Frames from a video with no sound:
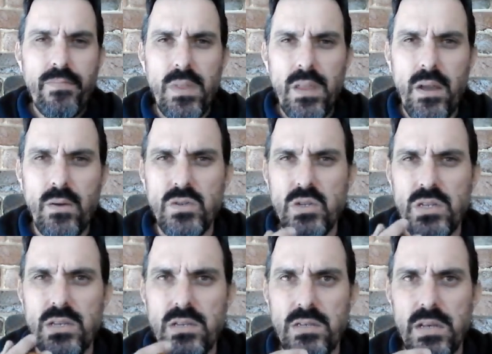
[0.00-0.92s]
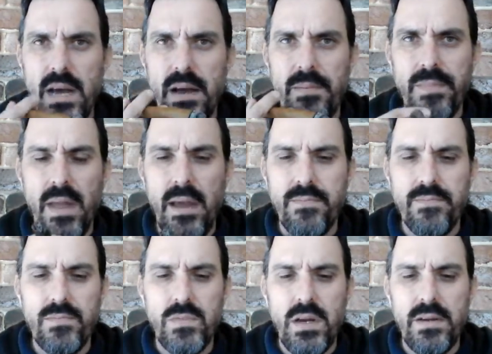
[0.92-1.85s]
It was just as at
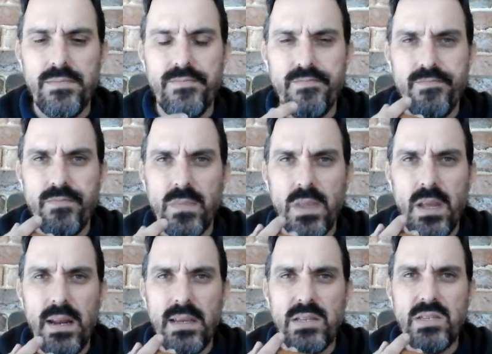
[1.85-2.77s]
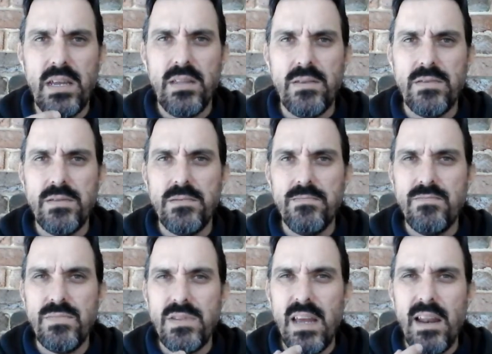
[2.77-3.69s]
least 10,
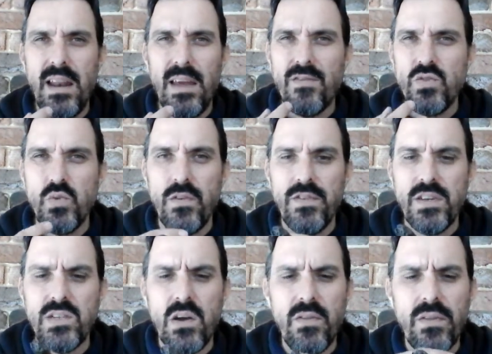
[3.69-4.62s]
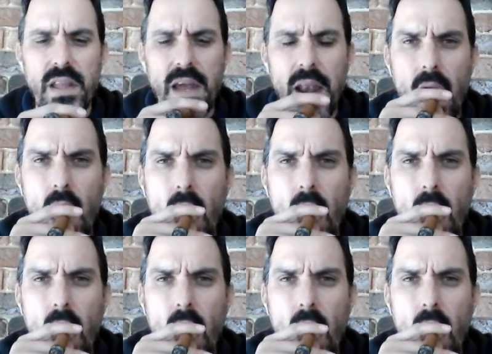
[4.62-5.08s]
11, 12 years old than that.